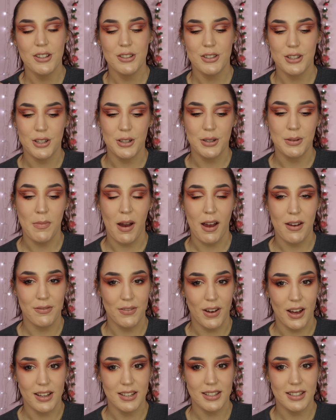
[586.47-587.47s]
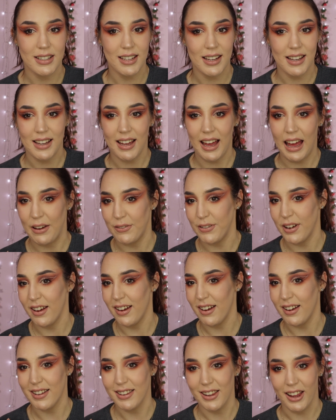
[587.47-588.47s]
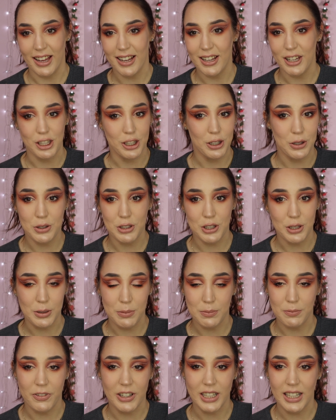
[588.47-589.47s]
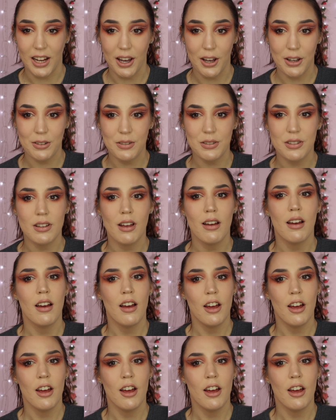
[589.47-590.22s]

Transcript: to my first ever like YouTube videos,